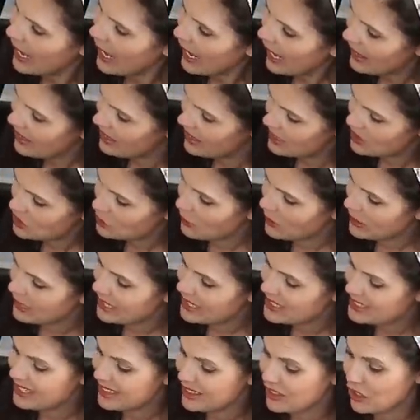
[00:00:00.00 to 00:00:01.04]
And this
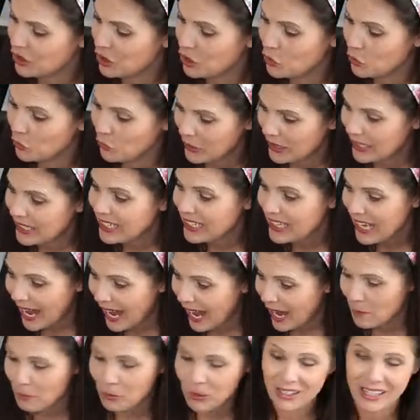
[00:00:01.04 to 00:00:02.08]
one is in the green
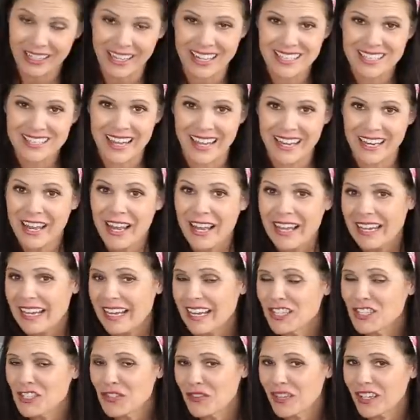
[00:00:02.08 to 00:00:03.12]
apple. Like I said,
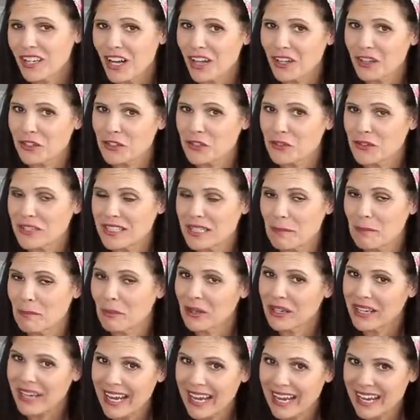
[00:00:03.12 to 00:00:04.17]
each of the colors
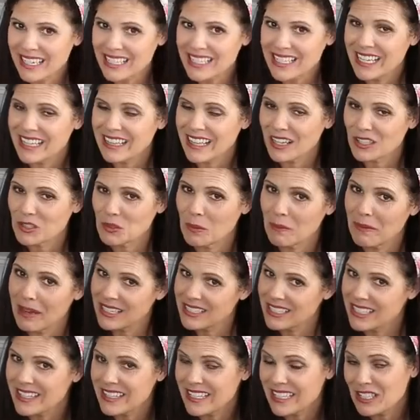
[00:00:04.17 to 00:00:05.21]
resemble candy and that's what
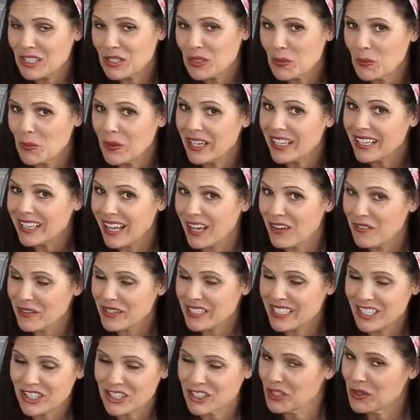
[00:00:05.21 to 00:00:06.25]
makes it the sweet life
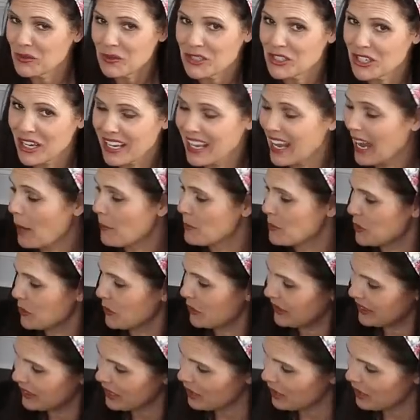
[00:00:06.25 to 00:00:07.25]
edition, which I absolutely